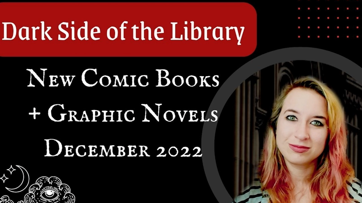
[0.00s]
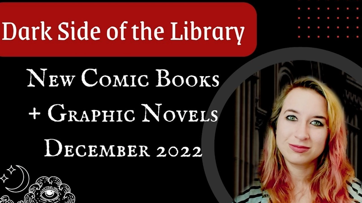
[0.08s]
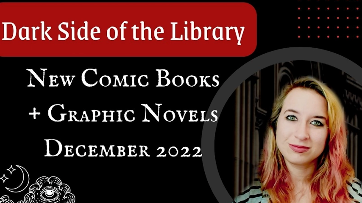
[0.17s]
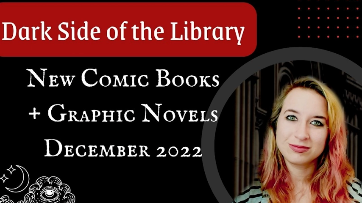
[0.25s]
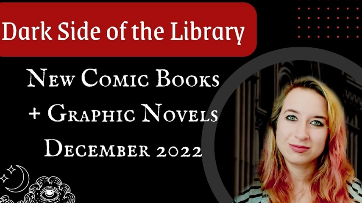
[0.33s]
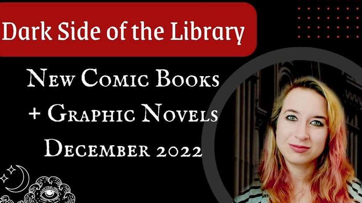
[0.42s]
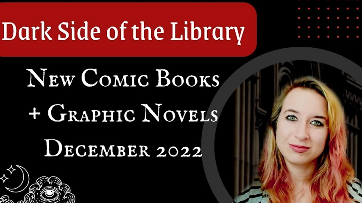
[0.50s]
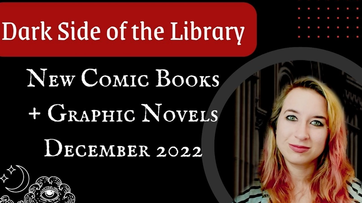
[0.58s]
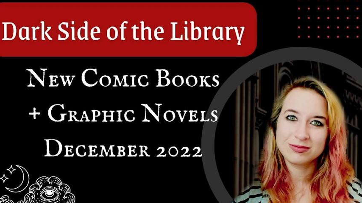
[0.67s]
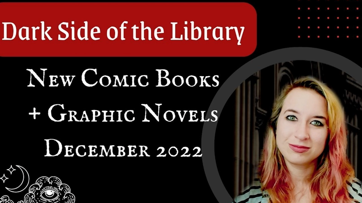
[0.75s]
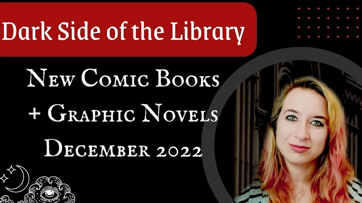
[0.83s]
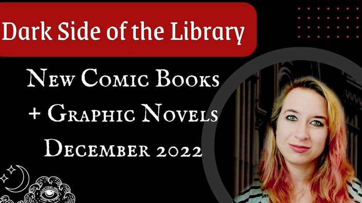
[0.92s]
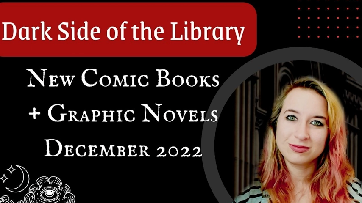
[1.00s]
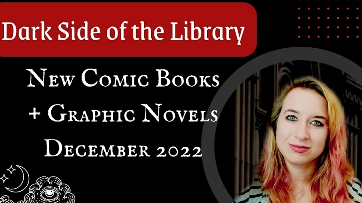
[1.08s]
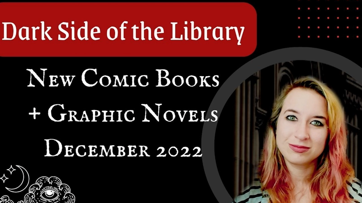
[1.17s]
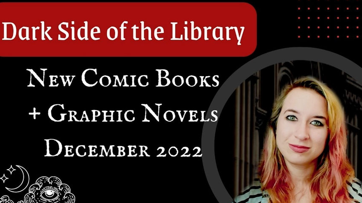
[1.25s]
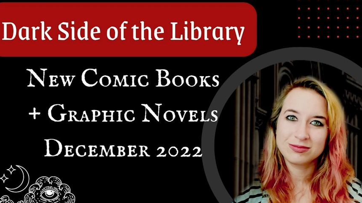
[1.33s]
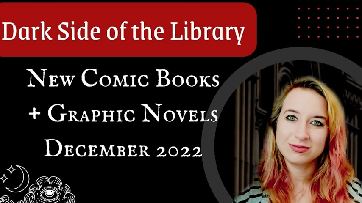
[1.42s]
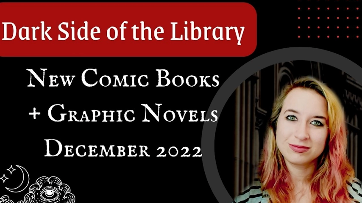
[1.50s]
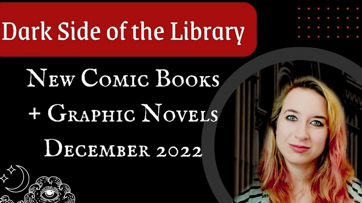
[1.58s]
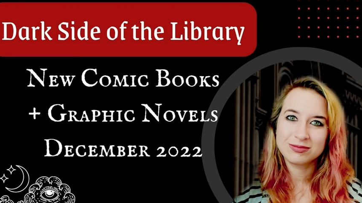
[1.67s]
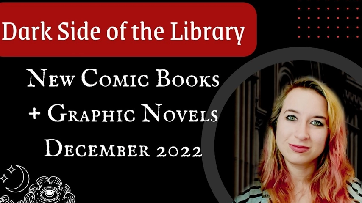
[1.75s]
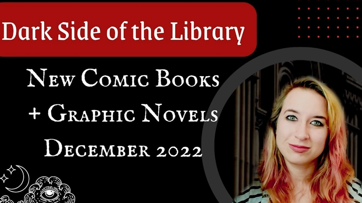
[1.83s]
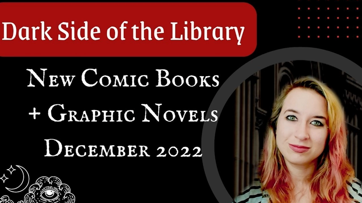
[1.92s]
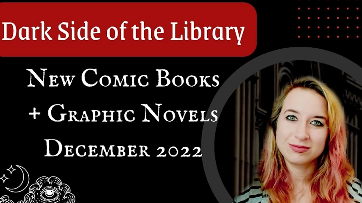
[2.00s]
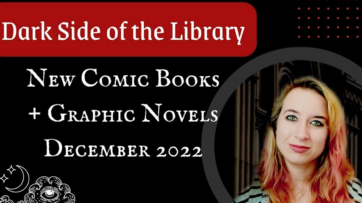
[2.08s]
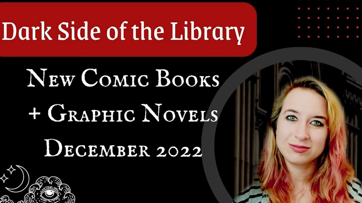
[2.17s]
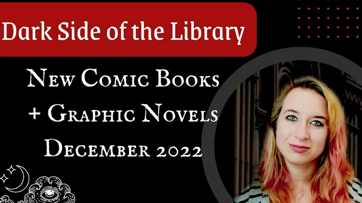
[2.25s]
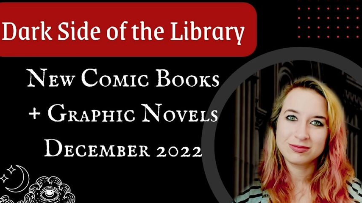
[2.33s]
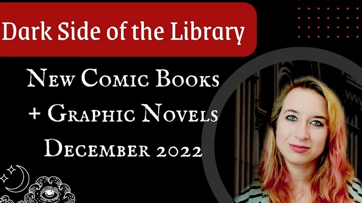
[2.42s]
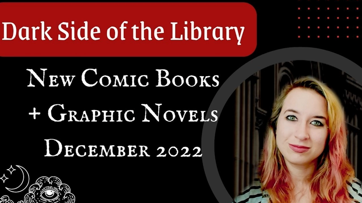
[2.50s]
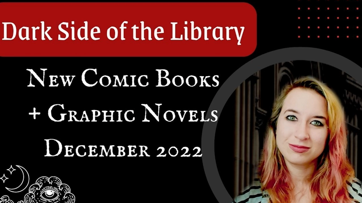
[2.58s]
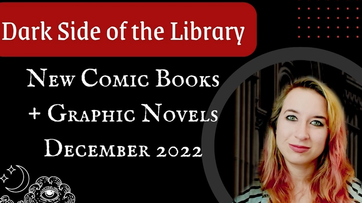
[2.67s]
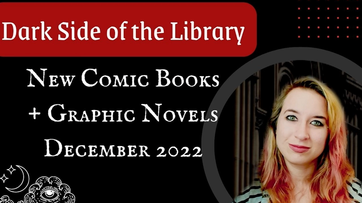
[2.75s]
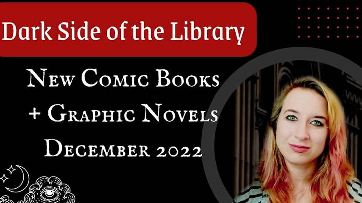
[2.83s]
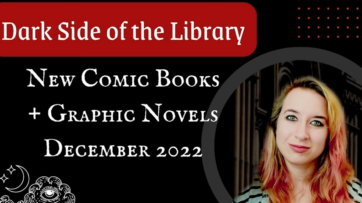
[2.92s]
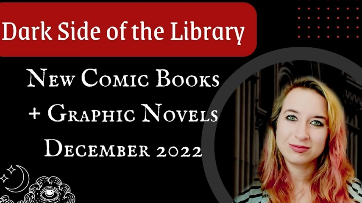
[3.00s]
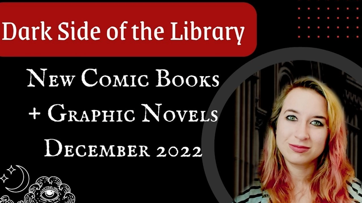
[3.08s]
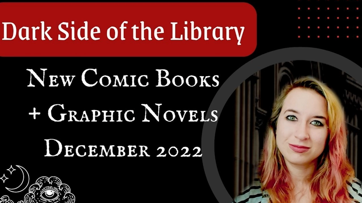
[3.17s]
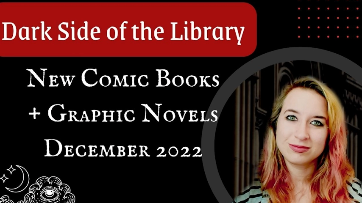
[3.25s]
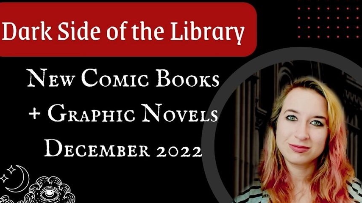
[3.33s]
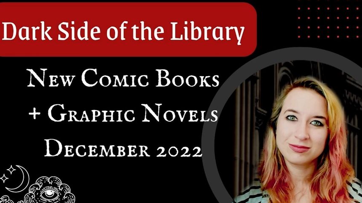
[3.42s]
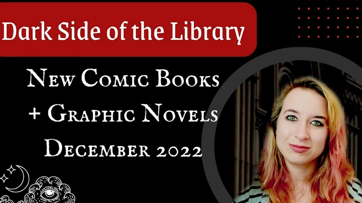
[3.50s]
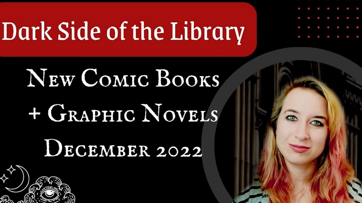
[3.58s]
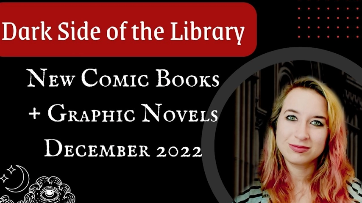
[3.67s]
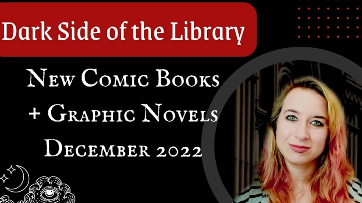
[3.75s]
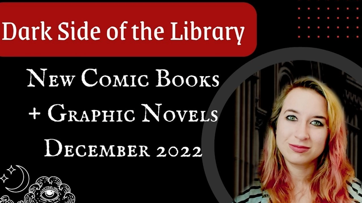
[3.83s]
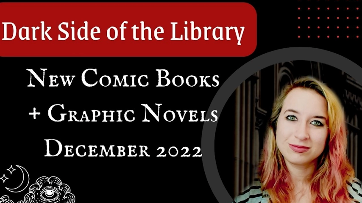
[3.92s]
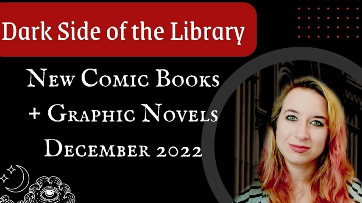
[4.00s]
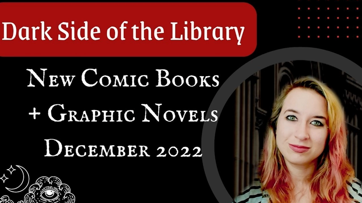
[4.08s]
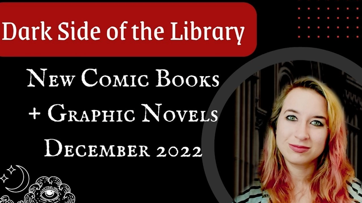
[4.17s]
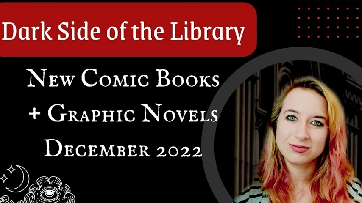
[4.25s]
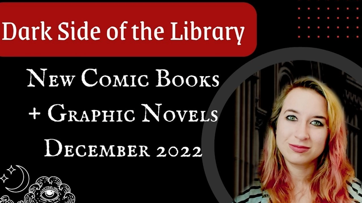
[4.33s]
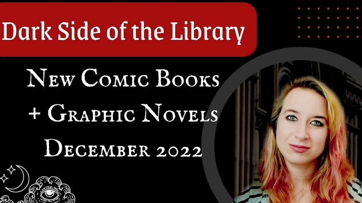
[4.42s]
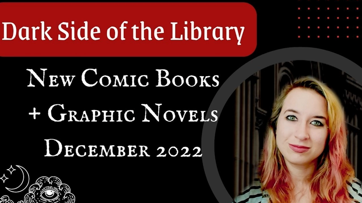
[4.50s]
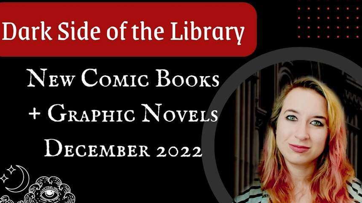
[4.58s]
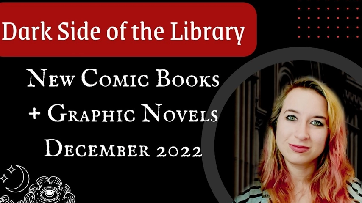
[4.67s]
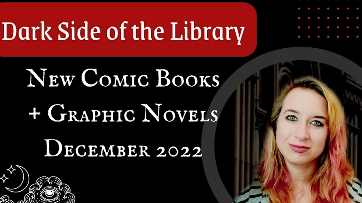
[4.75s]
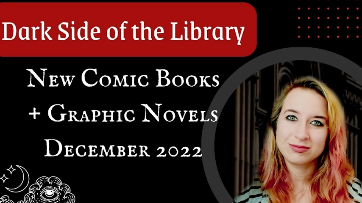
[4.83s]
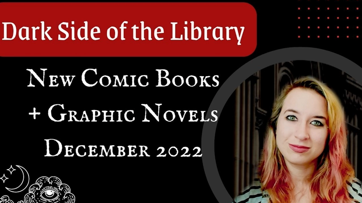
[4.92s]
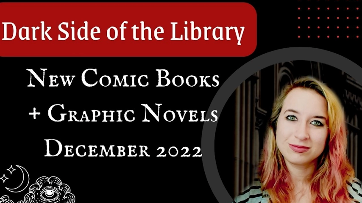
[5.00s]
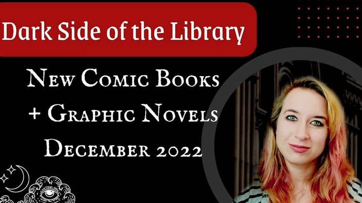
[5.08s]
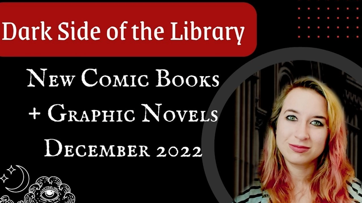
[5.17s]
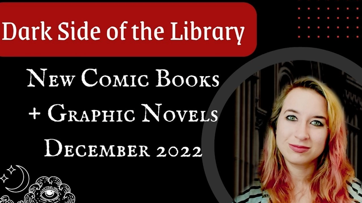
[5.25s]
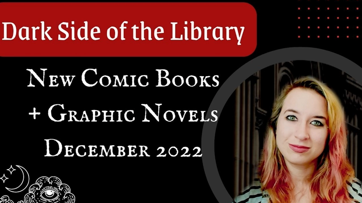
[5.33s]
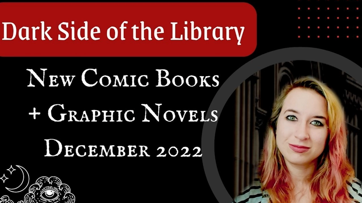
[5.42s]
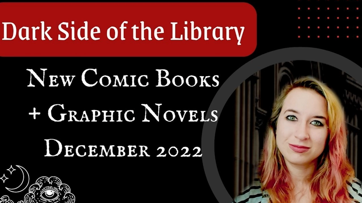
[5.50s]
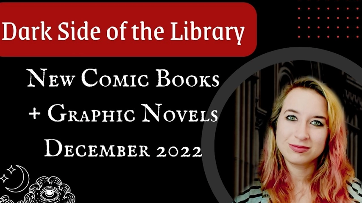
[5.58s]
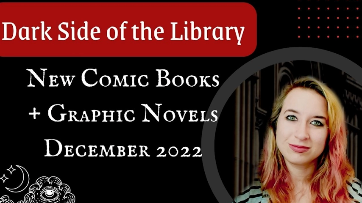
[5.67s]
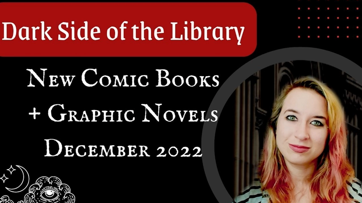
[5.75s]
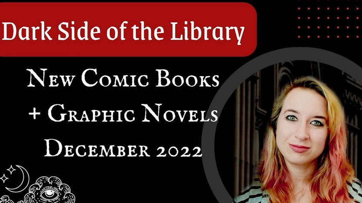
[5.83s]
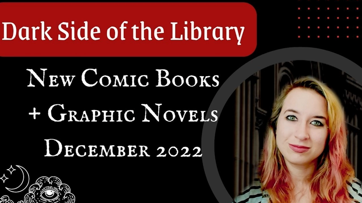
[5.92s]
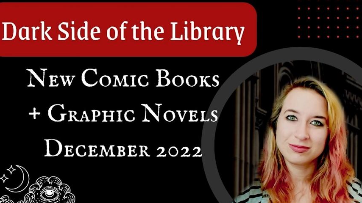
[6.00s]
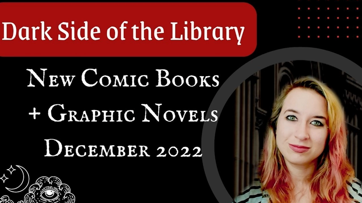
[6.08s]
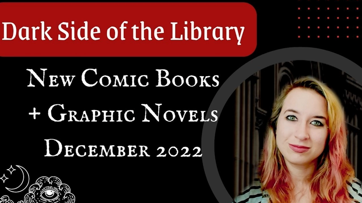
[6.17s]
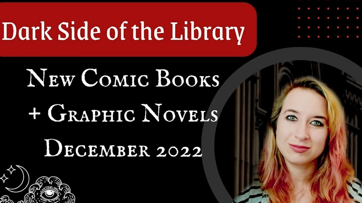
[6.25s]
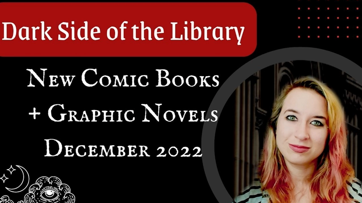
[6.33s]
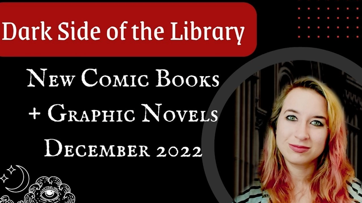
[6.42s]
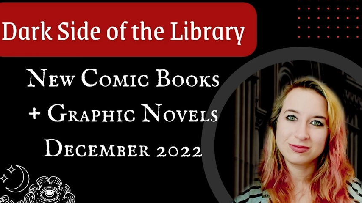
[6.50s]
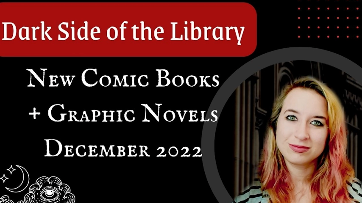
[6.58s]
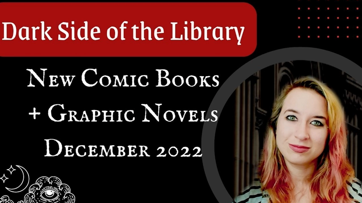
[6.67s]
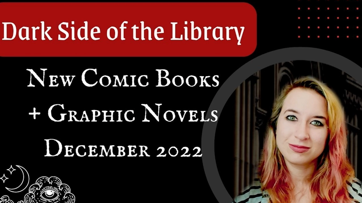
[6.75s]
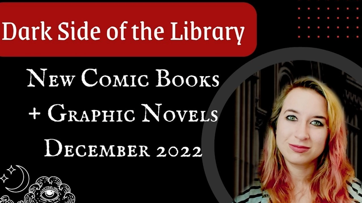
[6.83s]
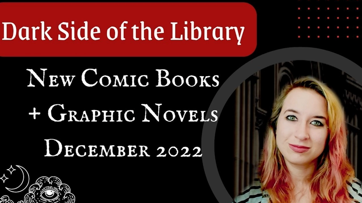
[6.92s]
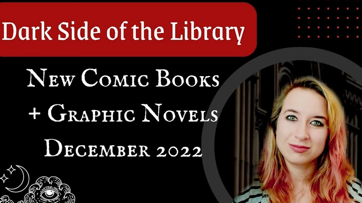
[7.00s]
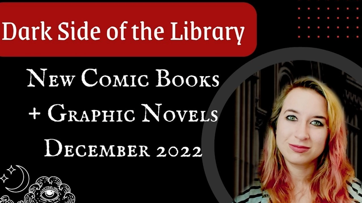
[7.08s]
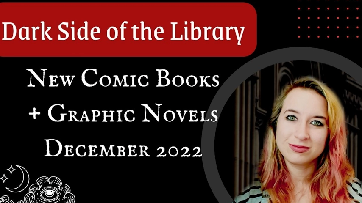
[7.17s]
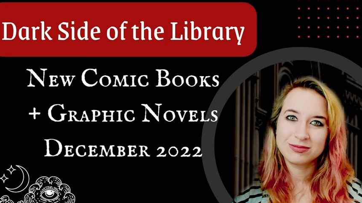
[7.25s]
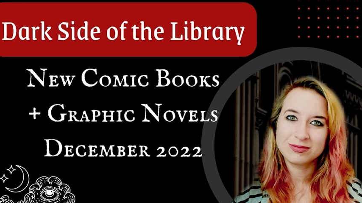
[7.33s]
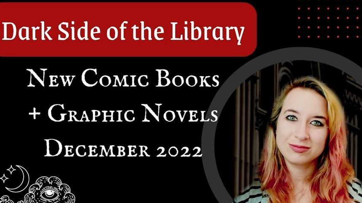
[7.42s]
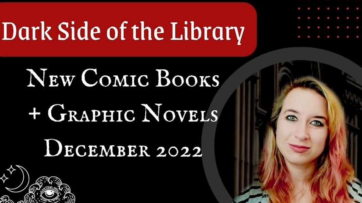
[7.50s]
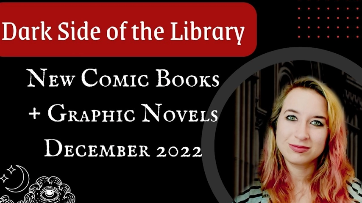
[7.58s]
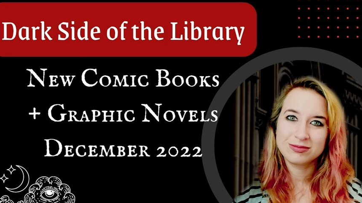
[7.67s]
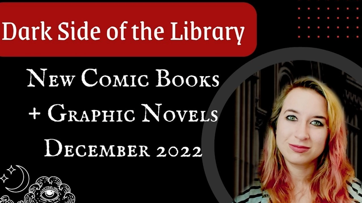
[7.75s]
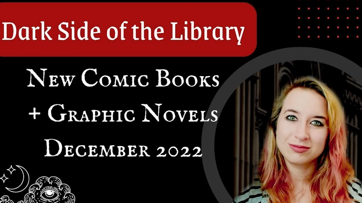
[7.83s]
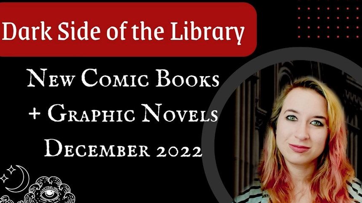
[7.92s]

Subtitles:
(no lip movement)